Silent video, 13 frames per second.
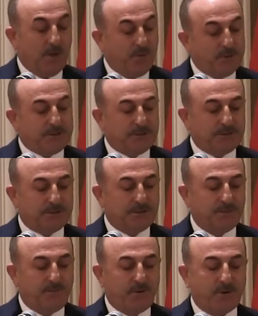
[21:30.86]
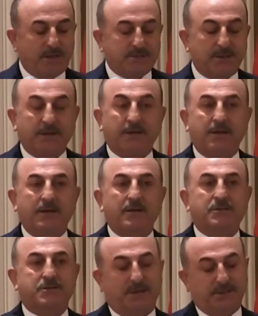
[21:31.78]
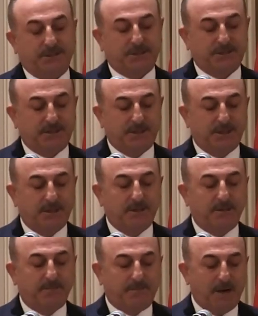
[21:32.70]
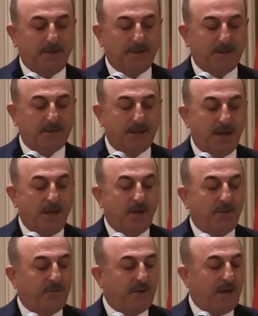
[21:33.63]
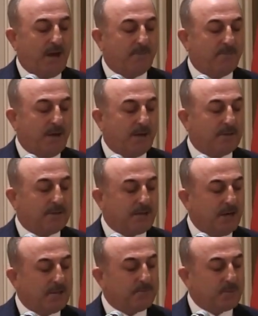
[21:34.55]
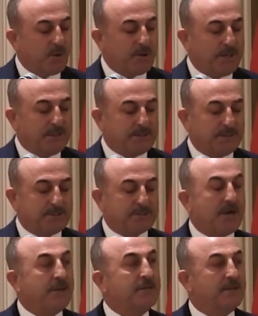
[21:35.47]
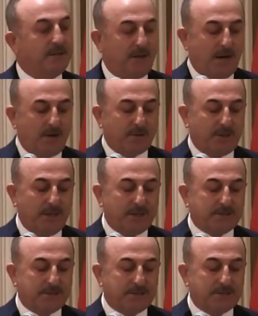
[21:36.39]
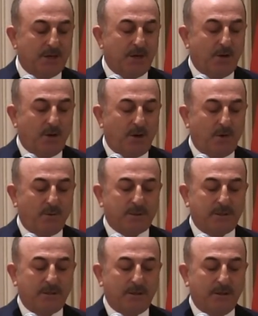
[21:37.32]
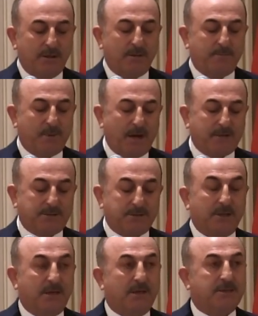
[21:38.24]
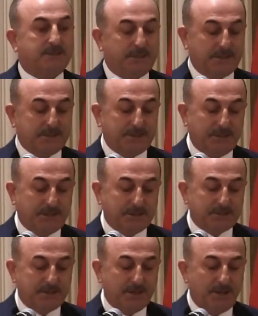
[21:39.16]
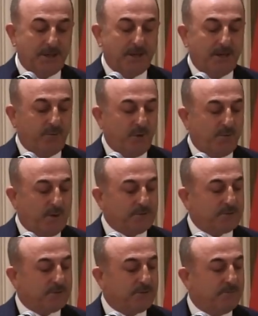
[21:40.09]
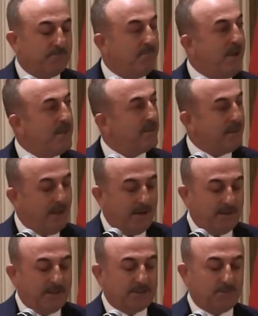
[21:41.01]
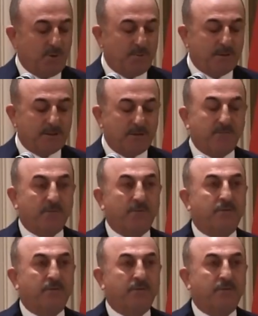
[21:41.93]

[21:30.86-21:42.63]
which is for us a key strategic partner. We have made great progress in strengthening our relations over the past 6 years. We want to maintain this momentum